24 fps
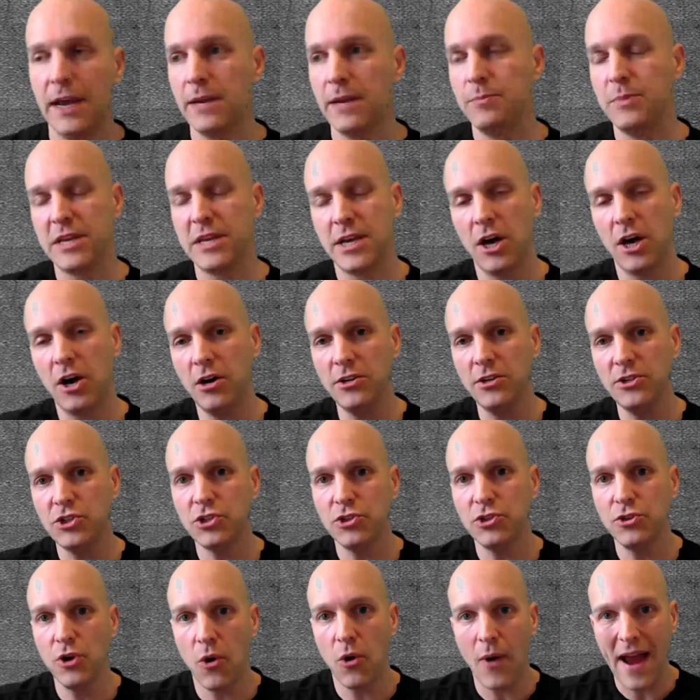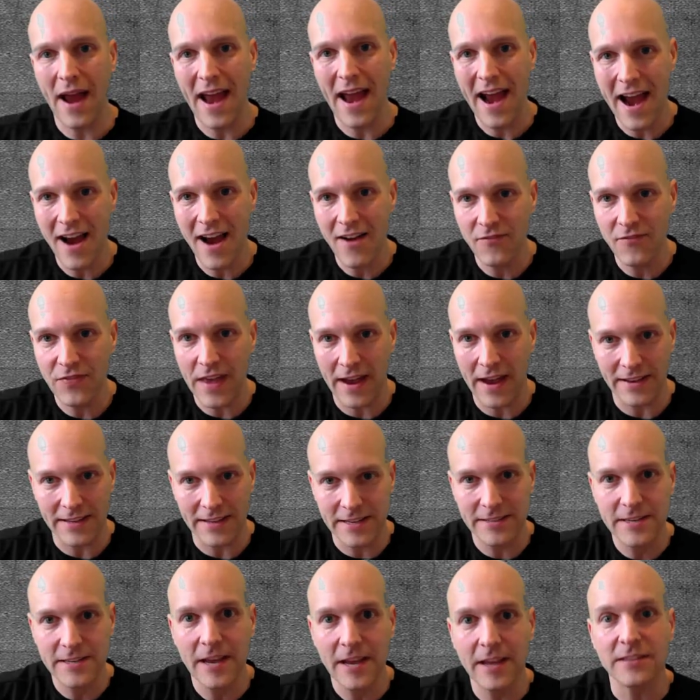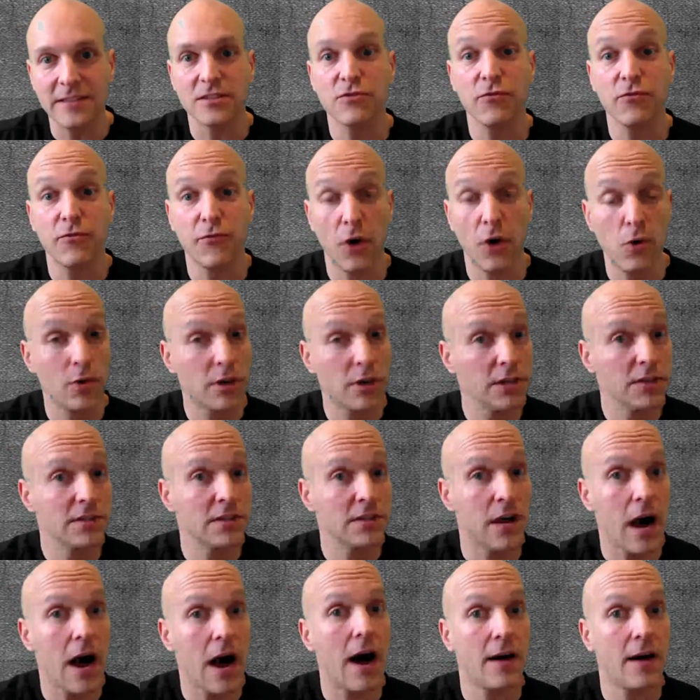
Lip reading: And because you don't have that intense focus